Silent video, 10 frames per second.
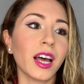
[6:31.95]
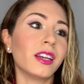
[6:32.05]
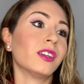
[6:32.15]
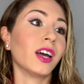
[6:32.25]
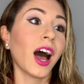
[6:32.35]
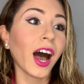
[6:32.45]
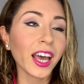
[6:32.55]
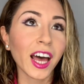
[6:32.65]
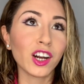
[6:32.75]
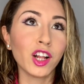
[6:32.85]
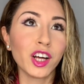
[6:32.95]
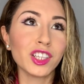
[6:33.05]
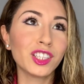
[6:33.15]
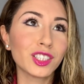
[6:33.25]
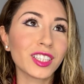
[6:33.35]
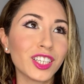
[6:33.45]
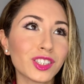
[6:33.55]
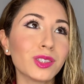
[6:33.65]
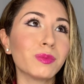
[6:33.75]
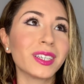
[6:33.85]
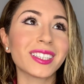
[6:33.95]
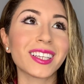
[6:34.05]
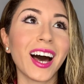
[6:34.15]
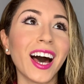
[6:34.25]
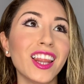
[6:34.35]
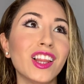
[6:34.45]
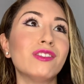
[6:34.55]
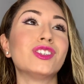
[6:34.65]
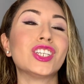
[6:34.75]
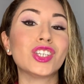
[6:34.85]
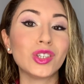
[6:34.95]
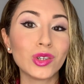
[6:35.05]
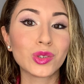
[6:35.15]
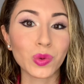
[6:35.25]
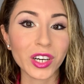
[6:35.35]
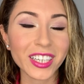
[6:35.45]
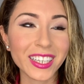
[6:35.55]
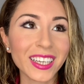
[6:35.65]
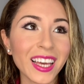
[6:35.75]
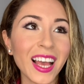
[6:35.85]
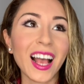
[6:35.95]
And I had all of these issues because I love doing huge work,